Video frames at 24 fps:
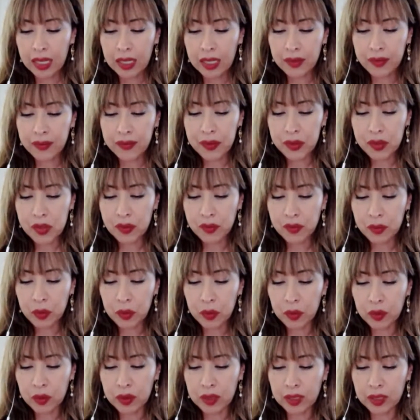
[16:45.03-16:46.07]
First of
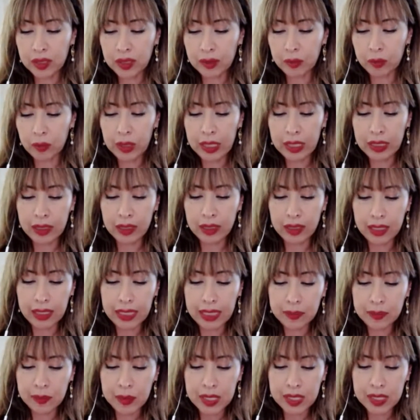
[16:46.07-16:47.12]
all, well,
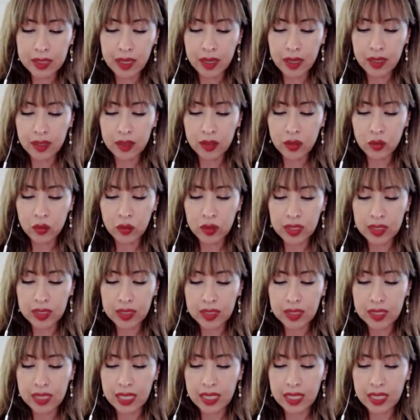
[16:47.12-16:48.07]
let me start with